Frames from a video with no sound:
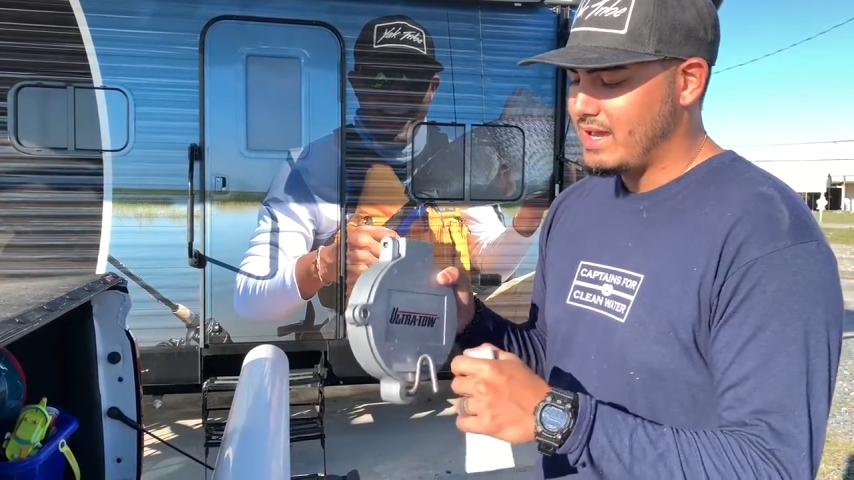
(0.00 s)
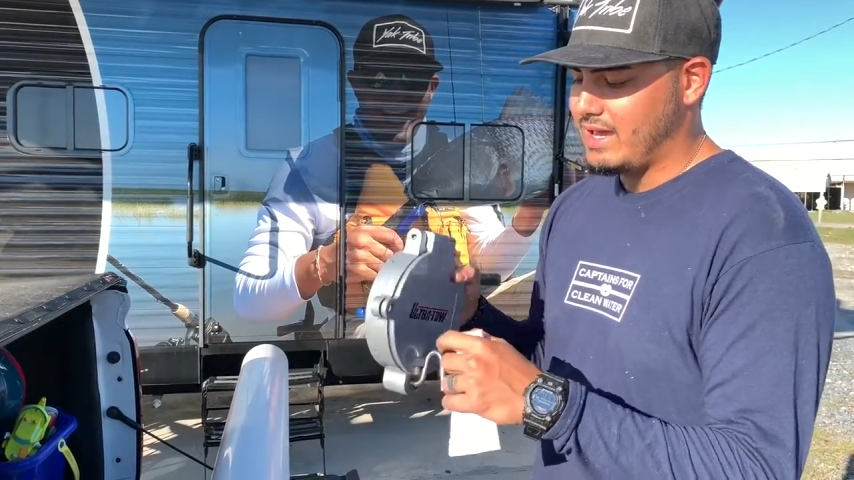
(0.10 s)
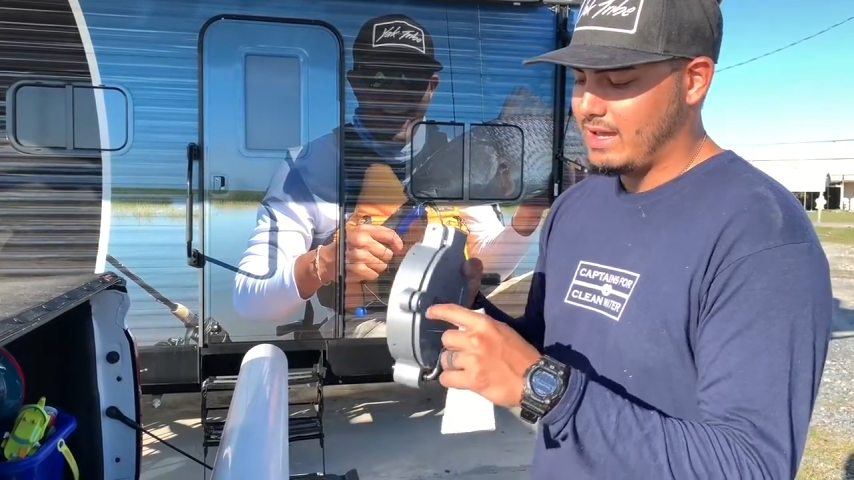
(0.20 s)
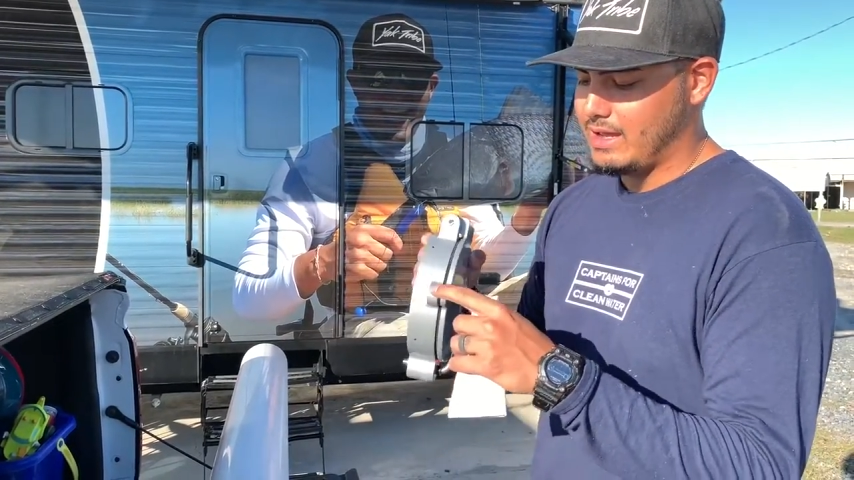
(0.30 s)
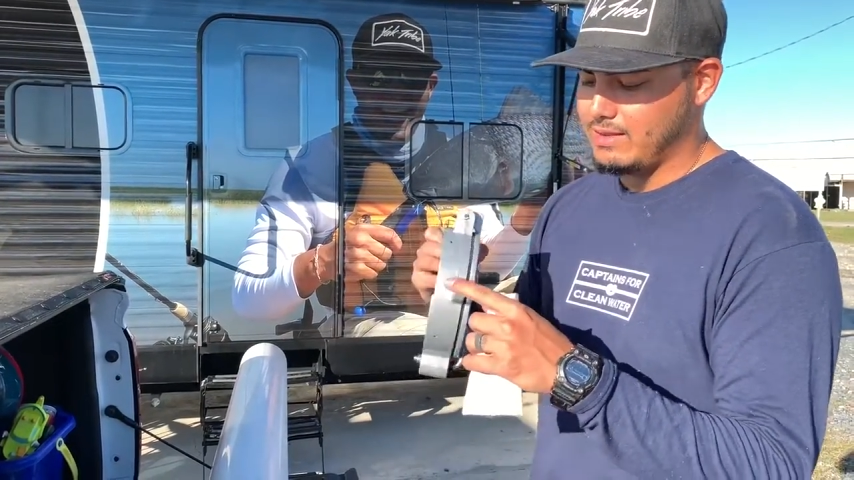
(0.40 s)

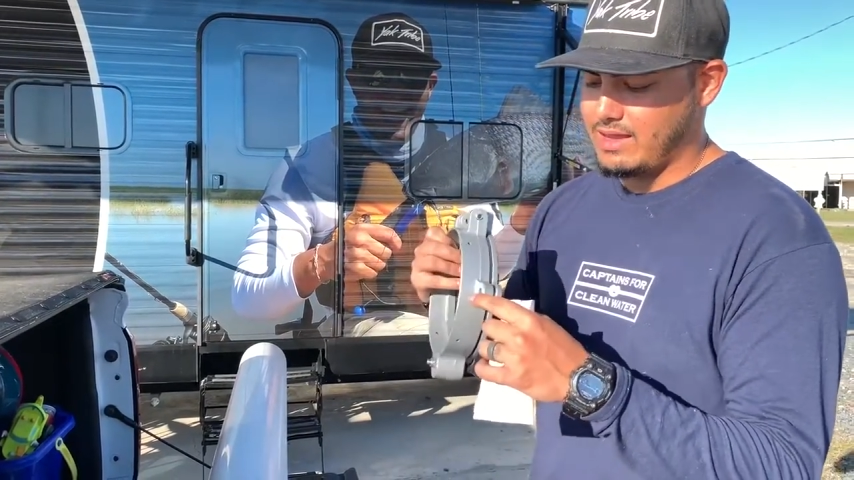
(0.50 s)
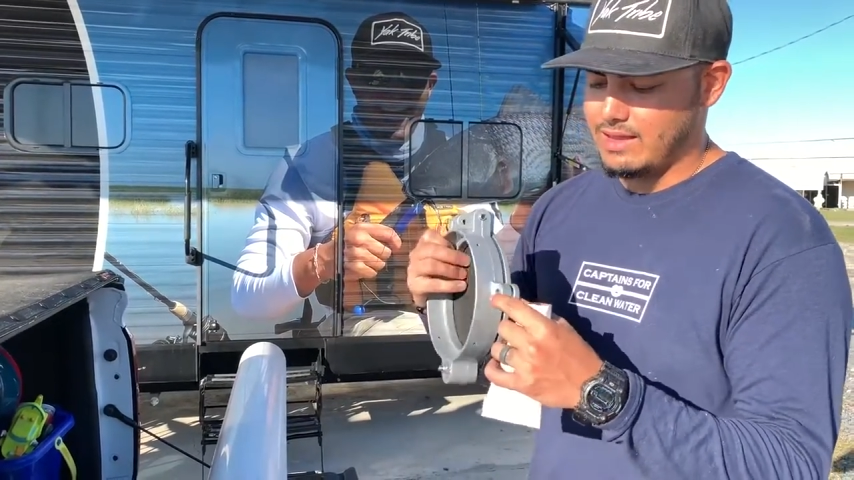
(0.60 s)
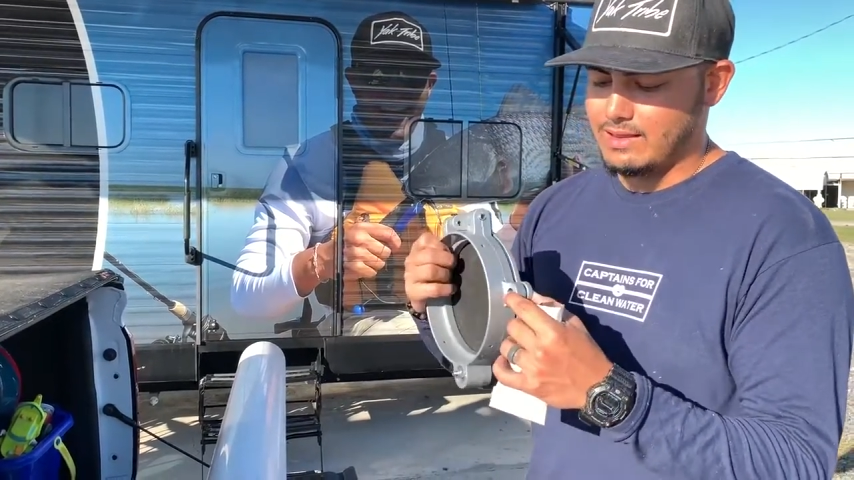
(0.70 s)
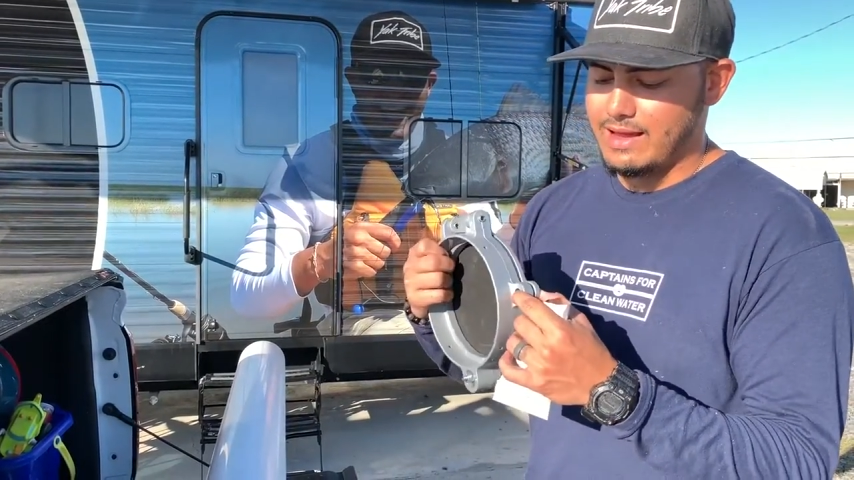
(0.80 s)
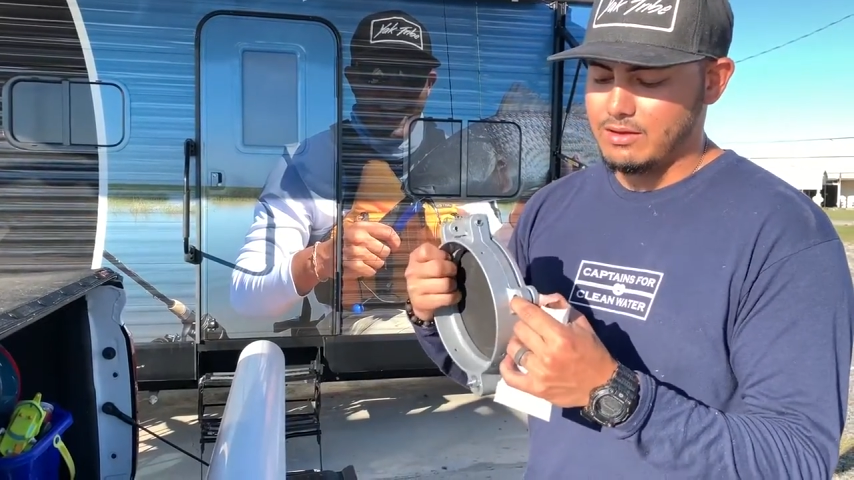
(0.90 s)
and they
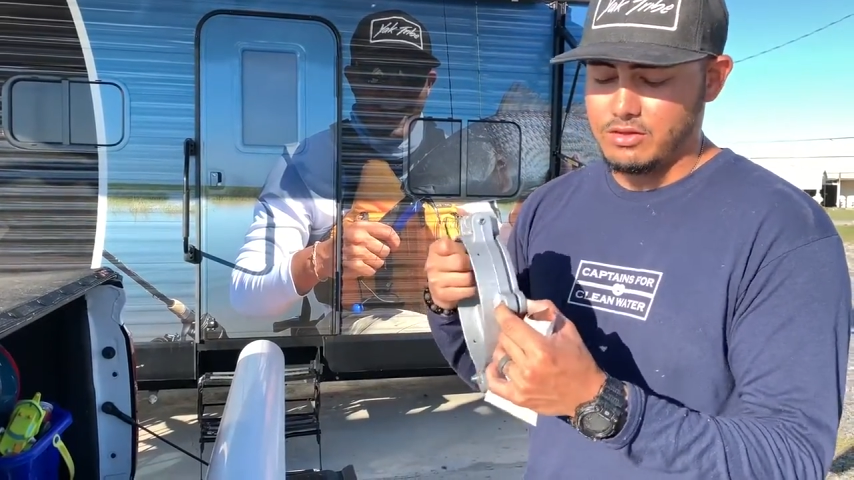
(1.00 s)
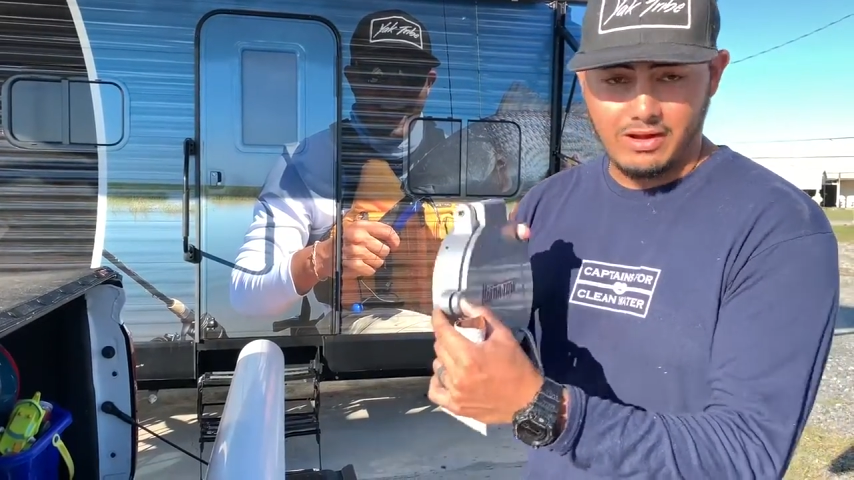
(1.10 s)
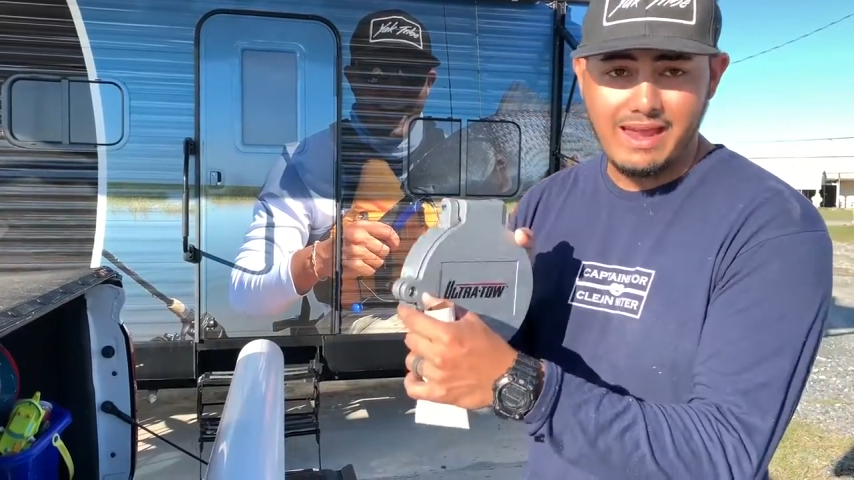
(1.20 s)
allow their